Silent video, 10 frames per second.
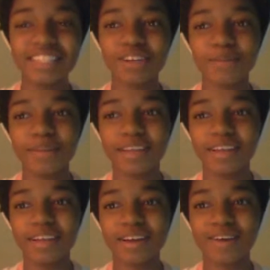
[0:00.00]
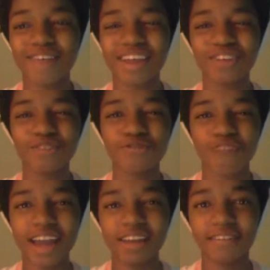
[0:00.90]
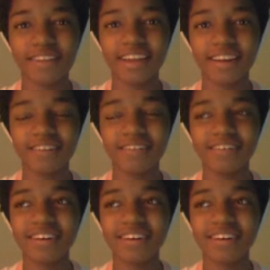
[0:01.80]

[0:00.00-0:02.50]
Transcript: gonna be a regular Friday video